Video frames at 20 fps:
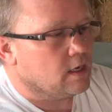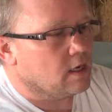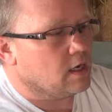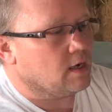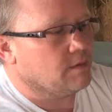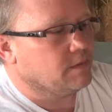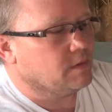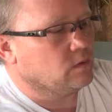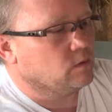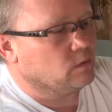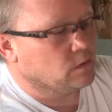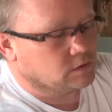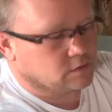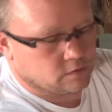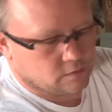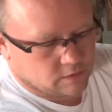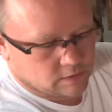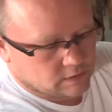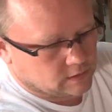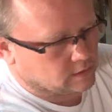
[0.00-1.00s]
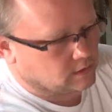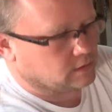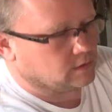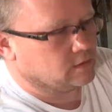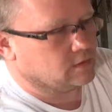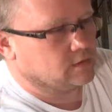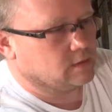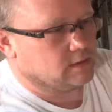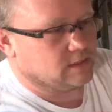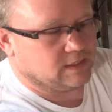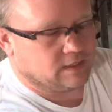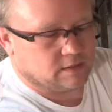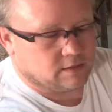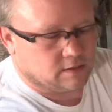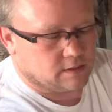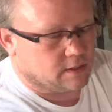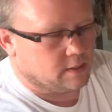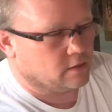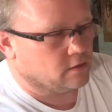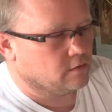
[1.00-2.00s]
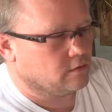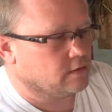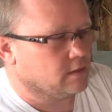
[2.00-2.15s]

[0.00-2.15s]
And then once you get it in there,